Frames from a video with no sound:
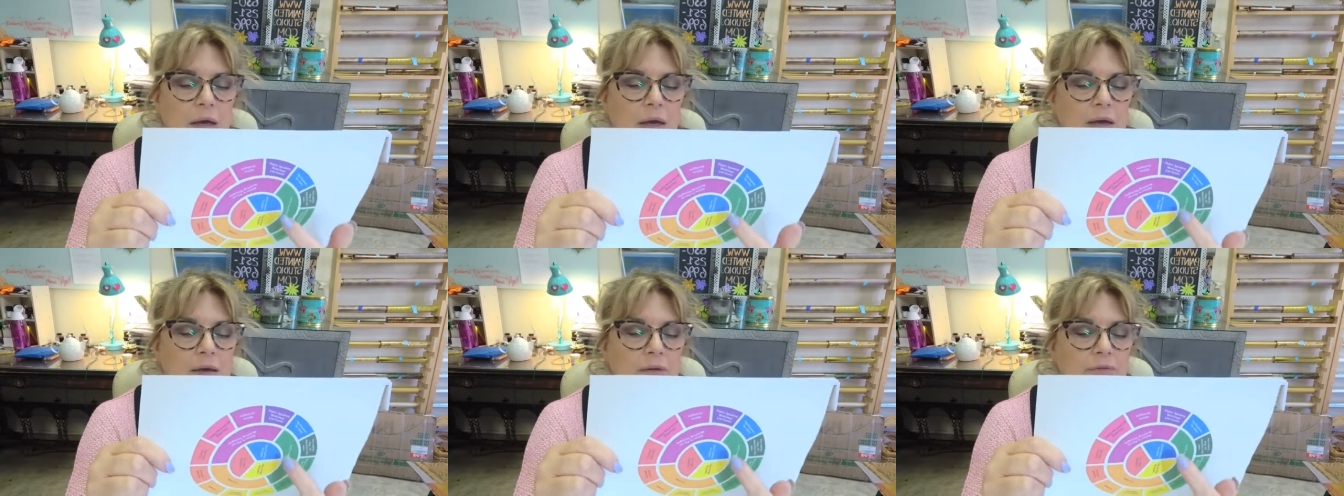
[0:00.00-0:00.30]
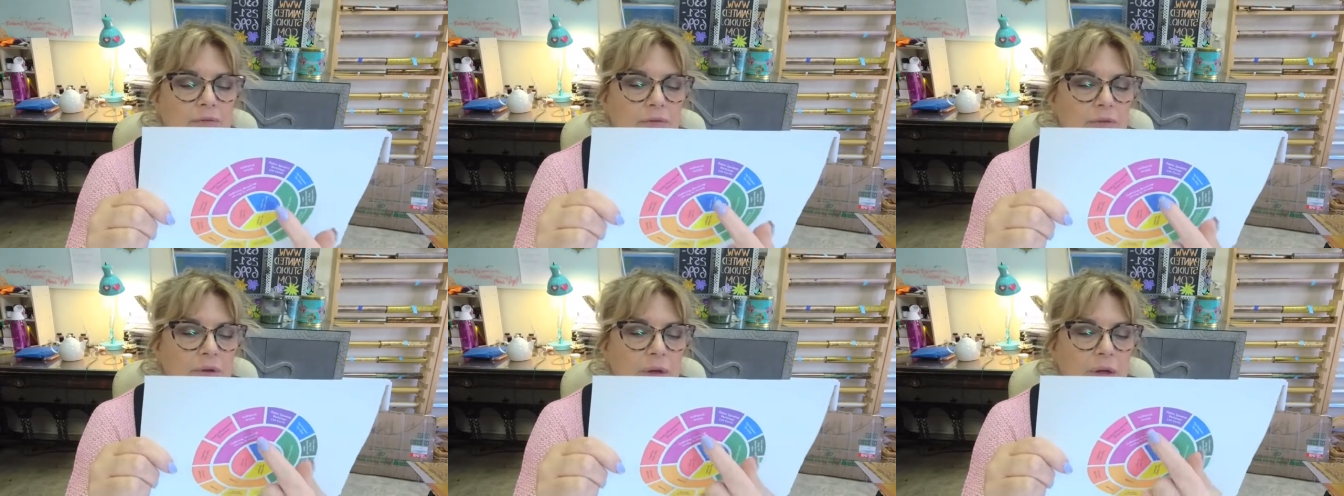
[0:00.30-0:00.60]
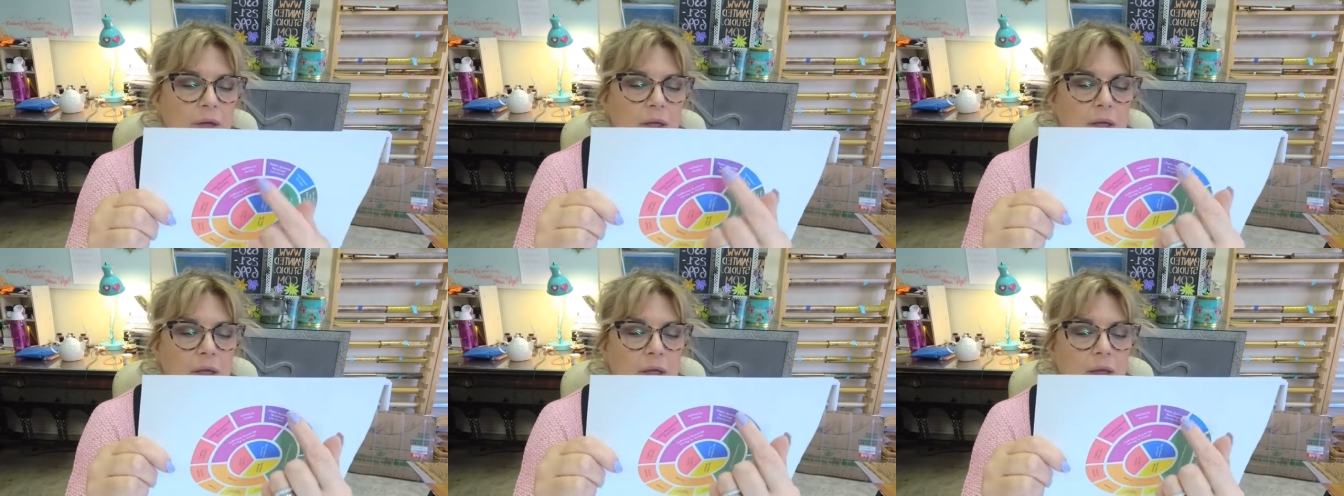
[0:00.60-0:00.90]
of
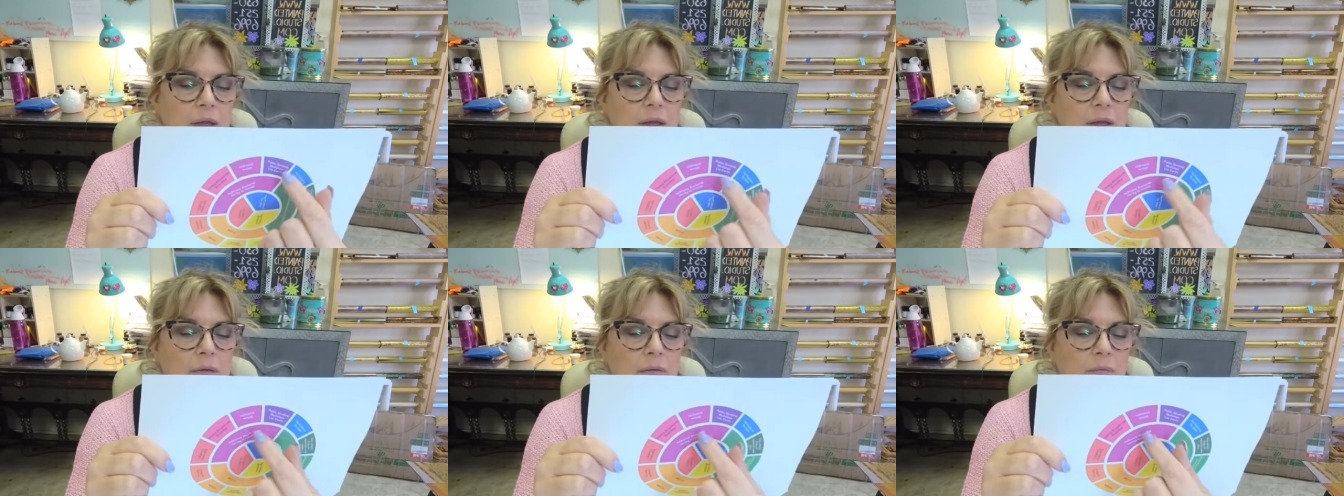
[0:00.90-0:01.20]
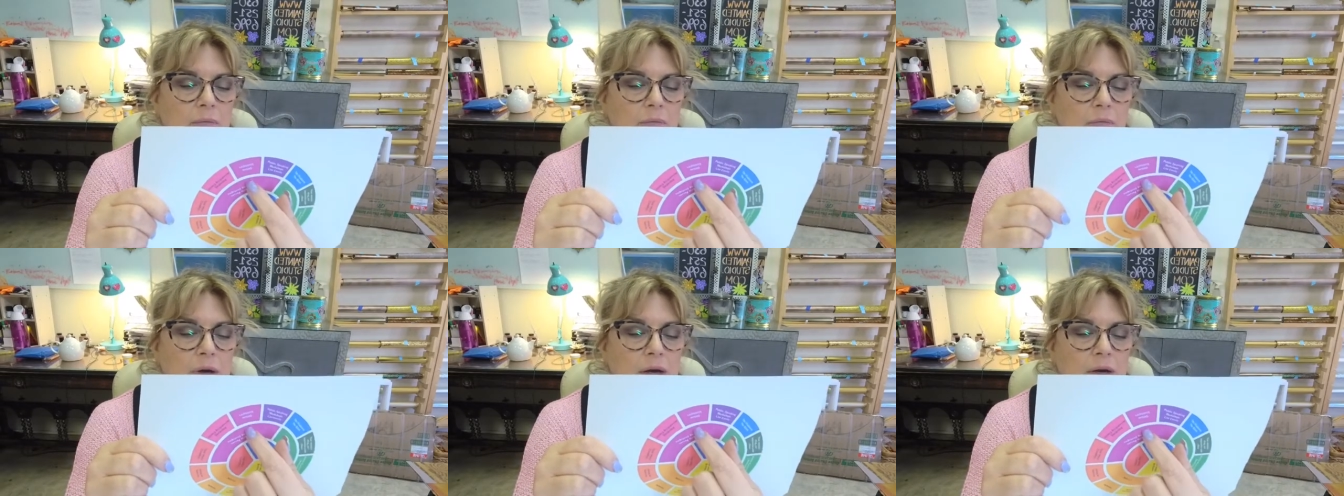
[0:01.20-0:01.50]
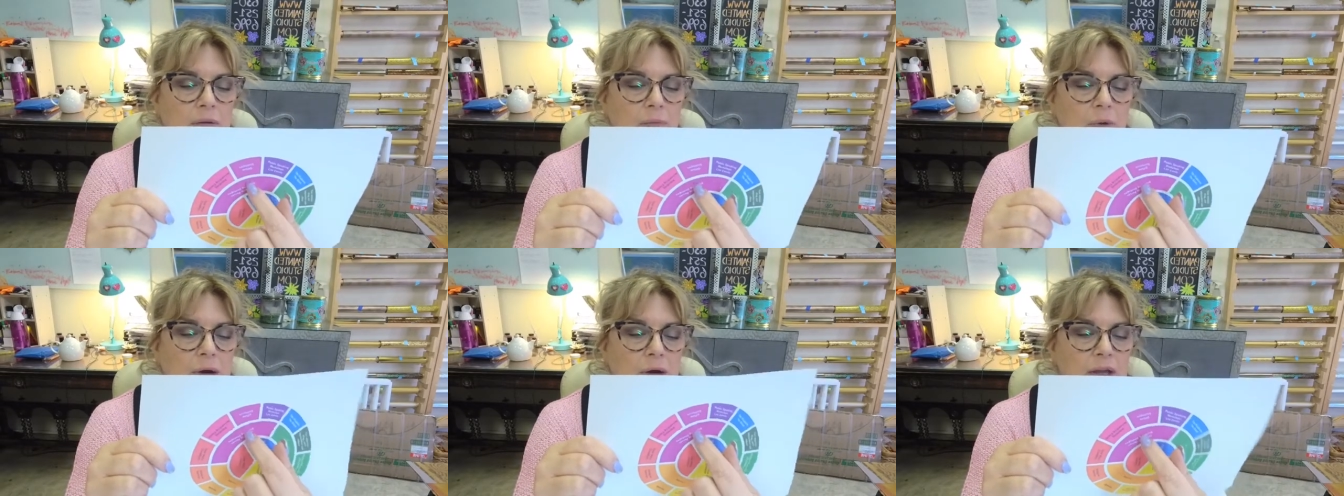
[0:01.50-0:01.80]

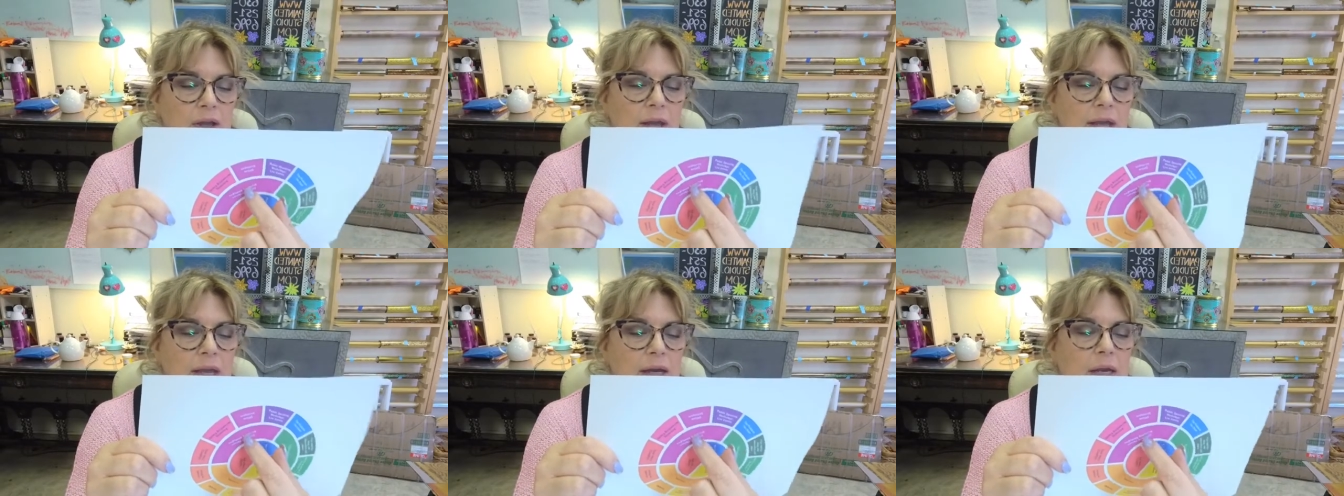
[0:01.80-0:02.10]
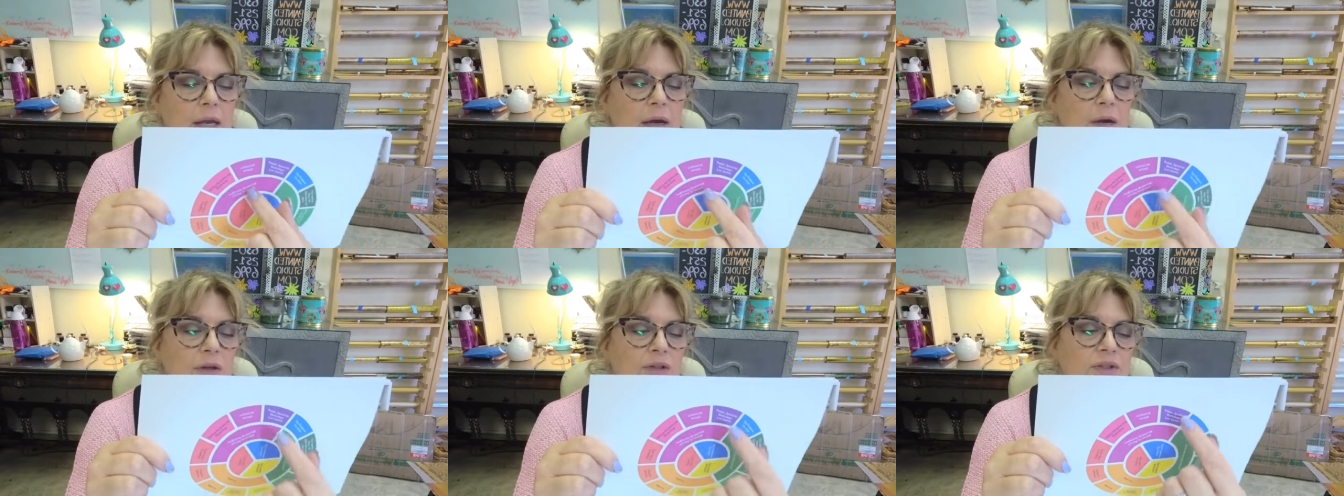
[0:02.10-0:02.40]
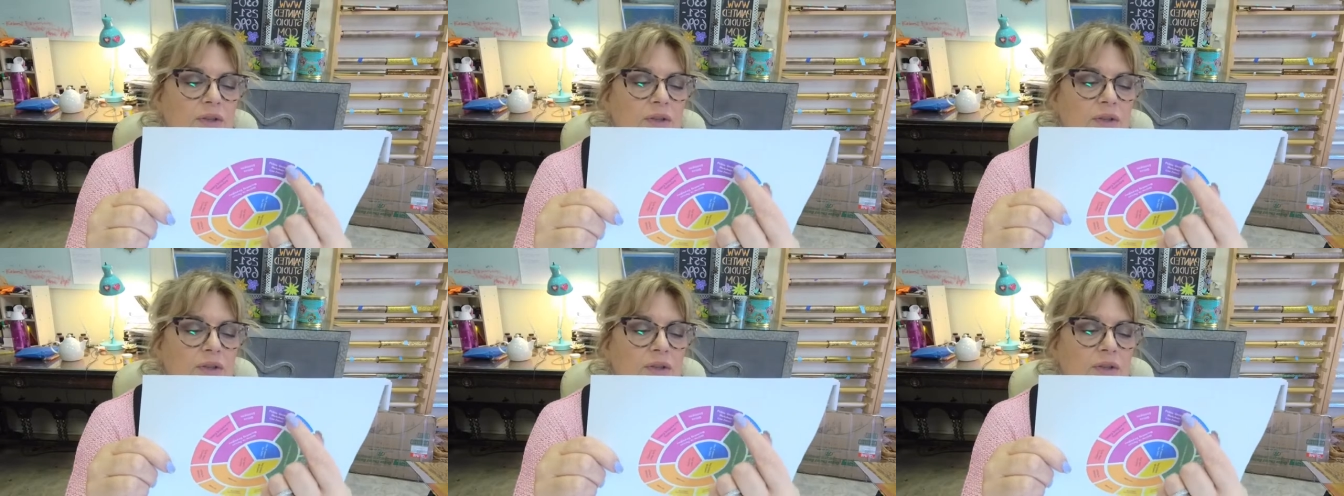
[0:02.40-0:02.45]
where, where you get here.